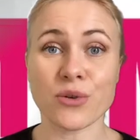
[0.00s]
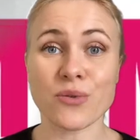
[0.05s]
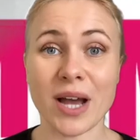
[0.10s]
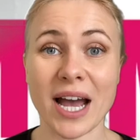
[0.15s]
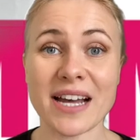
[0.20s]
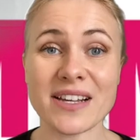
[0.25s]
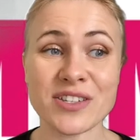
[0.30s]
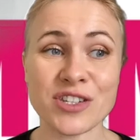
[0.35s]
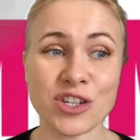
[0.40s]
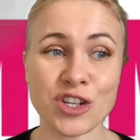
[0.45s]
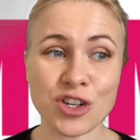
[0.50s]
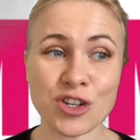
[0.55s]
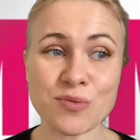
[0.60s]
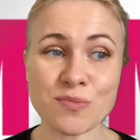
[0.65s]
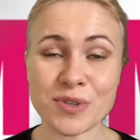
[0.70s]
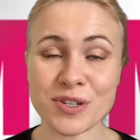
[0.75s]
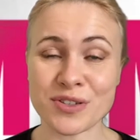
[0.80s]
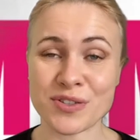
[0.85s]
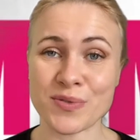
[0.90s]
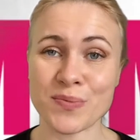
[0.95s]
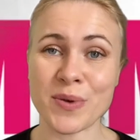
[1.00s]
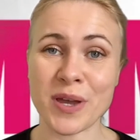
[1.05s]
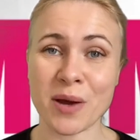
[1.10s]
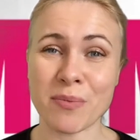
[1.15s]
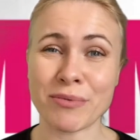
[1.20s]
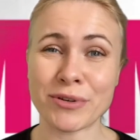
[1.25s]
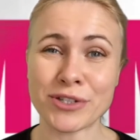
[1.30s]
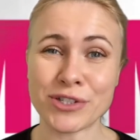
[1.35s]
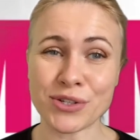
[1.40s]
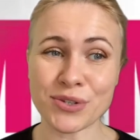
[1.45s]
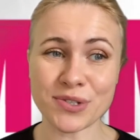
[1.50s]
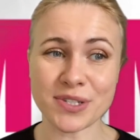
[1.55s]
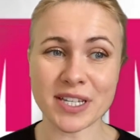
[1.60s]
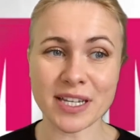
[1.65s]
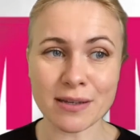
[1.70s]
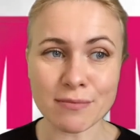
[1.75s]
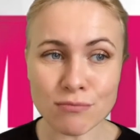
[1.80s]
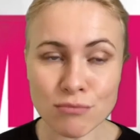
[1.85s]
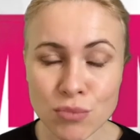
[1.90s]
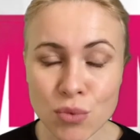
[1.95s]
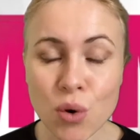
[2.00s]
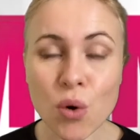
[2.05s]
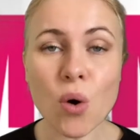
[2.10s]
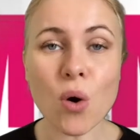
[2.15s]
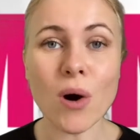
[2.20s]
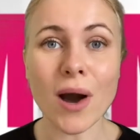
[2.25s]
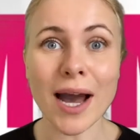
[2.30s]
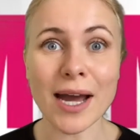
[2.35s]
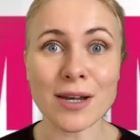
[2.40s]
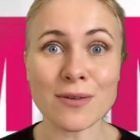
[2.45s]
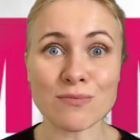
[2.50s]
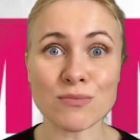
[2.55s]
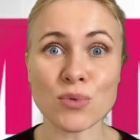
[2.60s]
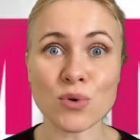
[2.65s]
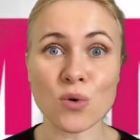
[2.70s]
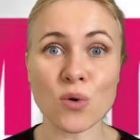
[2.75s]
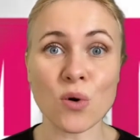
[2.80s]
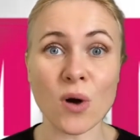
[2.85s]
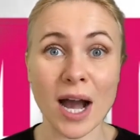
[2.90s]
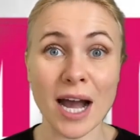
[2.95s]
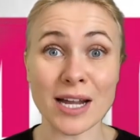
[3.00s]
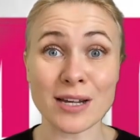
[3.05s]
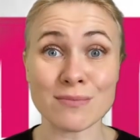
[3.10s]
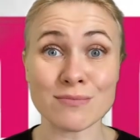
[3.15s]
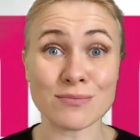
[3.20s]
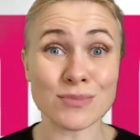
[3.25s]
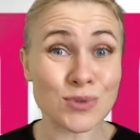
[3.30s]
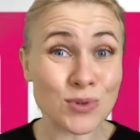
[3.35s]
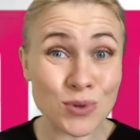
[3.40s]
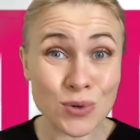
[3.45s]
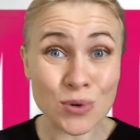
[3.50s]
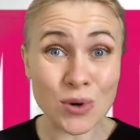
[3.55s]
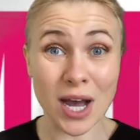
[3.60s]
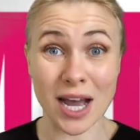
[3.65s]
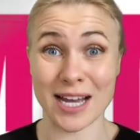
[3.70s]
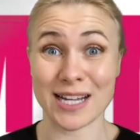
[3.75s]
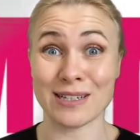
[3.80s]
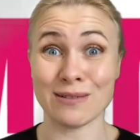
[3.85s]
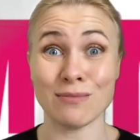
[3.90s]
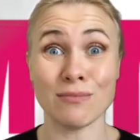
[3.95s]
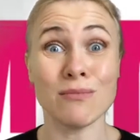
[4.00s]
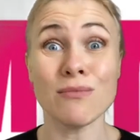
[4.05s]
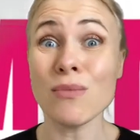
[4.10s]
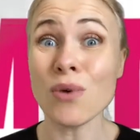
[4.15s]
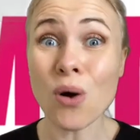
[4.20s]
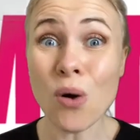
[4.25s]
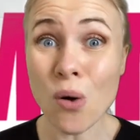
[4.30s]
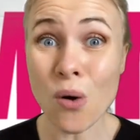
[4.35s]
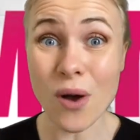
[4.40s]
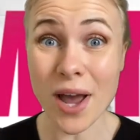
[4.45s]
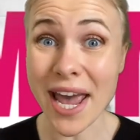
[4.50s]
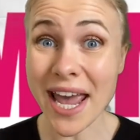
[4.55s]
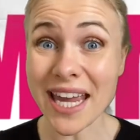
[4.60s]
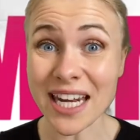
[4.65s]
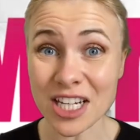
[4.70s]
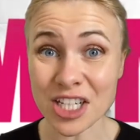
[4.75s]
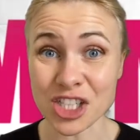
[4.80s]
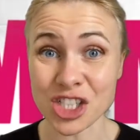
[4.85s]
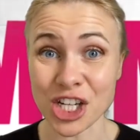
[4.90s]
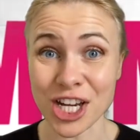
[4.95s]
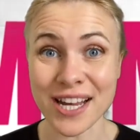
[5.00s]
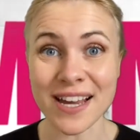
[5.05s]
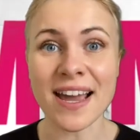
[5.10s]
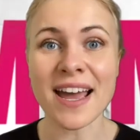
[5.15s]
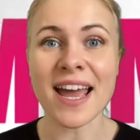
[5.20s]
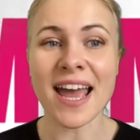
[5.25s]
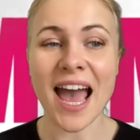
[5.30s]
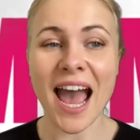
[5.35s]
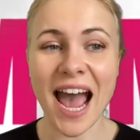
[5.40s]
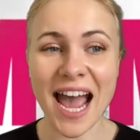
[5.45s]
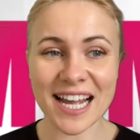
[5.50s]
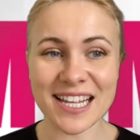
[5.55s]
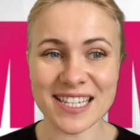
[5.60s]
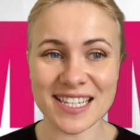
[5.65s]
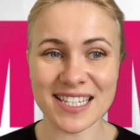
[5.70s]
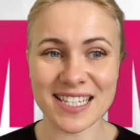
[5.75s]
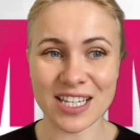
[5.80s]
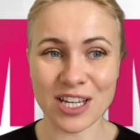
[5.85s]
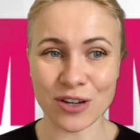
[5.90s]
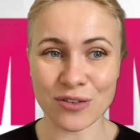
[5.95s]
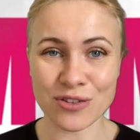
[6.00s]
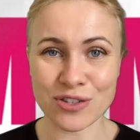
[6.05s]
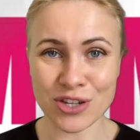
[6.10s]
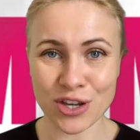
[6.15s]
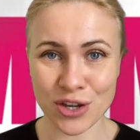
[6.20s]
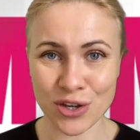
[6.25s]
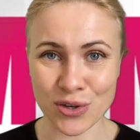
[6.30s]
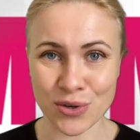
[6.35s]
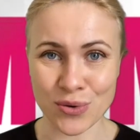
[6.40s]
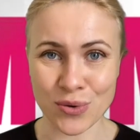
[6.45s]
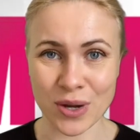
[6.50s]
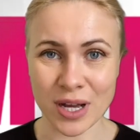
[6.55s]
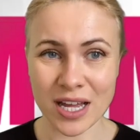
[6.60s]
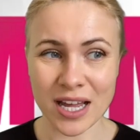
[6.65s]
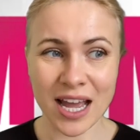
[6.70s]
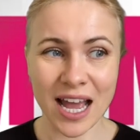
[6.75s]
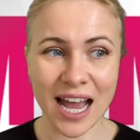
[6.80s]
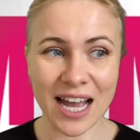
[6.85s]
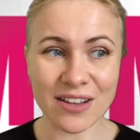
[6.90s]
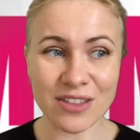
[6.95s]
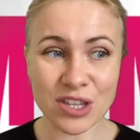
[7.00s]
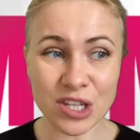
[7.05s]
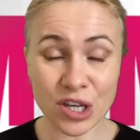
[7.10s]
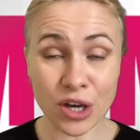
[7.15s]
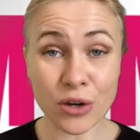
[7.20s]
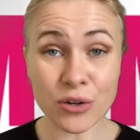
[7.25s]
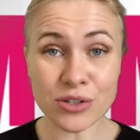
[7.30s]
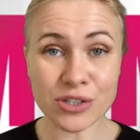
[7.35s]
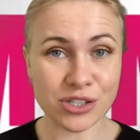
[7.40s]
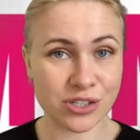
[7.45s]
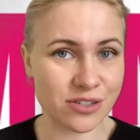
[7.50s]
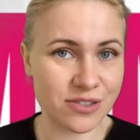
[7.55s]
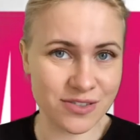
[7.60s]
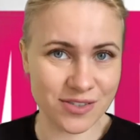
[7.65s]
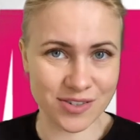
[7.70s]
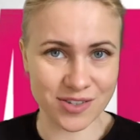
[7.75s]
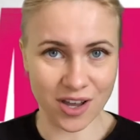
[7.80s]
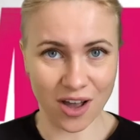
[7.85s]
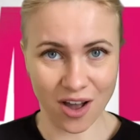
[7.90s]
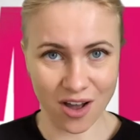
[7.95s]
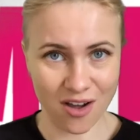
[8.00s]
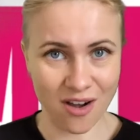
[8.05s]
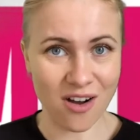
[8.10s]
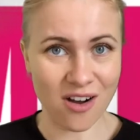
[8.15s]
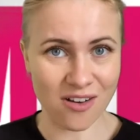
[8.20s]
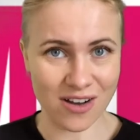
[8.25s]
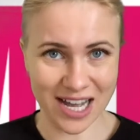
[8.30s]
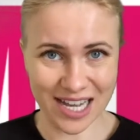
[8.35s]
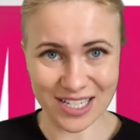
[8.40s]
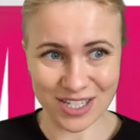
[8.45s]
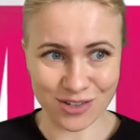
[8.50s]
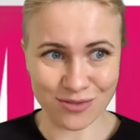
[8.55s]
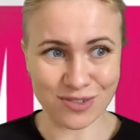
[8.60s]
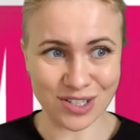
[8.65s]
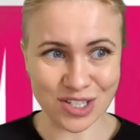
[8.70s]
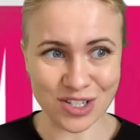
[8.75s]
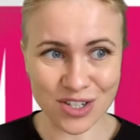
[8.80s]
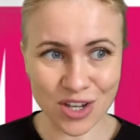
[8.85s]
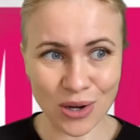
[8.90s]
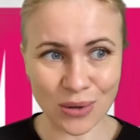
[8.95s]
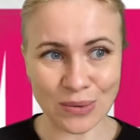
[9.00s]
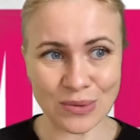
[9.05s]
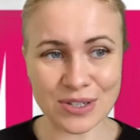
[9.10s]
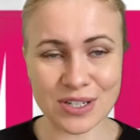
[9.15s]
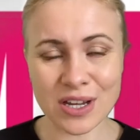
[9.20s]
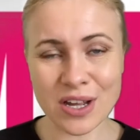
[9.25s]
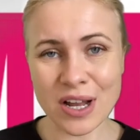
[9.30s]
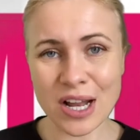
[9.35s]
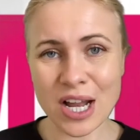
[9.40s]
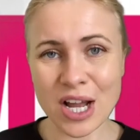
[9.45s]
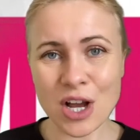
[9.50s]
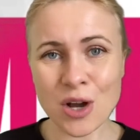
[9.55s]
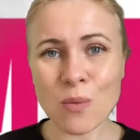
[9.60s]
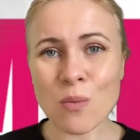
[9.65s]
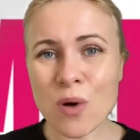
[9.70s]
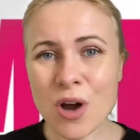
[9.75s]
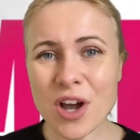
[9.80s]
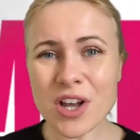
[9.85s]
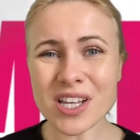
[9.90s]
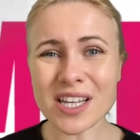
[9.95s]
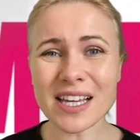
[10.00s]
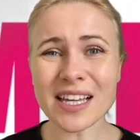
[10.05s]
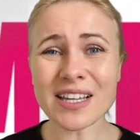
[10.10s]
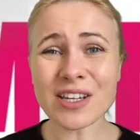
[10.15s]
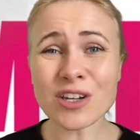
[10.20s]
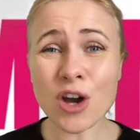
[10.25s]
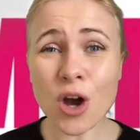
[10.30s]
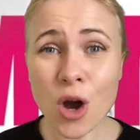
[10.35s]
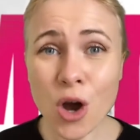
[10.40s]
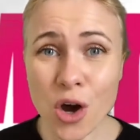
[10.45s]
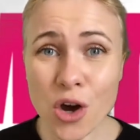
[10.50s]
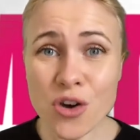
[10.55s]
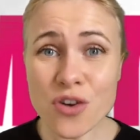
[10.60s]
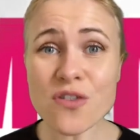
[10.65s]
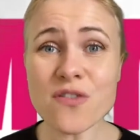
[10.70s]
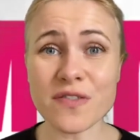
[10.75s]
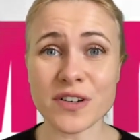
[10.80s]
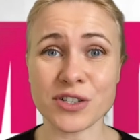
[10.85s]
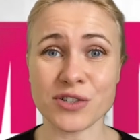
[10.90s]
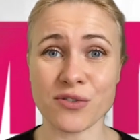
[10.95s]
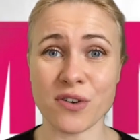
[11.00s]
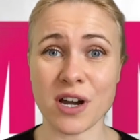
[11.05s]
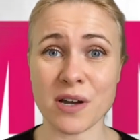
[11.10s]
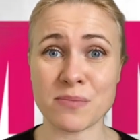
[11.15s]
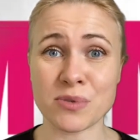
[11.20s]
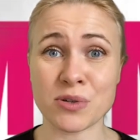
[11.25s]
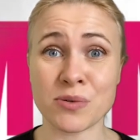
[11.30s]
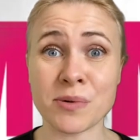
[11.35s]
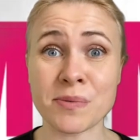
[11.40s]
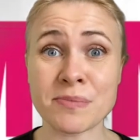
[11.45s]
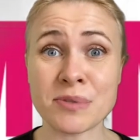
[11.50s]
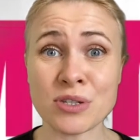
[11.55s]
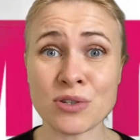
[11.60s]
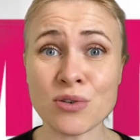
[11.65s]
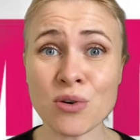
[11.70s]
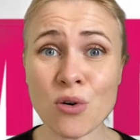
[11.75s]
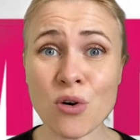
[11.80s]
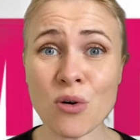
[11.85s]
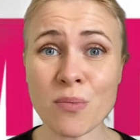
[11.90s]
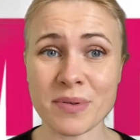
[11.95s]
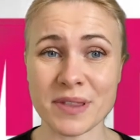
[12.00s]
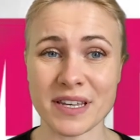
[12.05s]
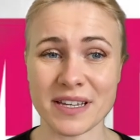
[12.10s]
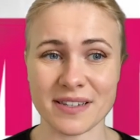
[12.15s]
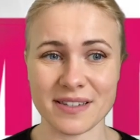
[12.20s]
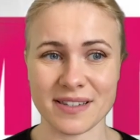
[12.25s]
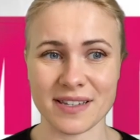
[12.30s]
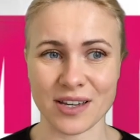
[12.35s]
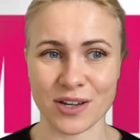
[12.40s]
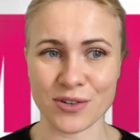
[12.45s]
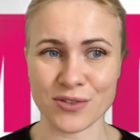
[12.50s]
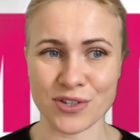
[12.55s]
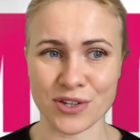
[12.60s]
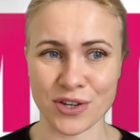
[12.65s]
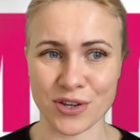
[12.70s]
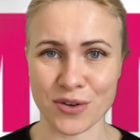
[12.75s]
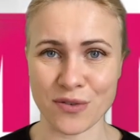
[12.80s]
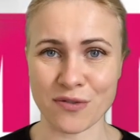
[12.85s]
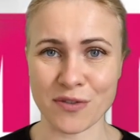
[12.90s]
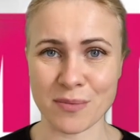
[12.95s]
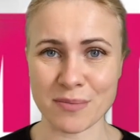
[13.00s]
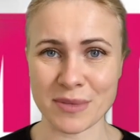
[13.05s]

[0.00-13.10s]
as humans, we are producing more and more and more and more energy and CO2, and the oceans are, as a result, working in overdrive to absorb this CO2 from the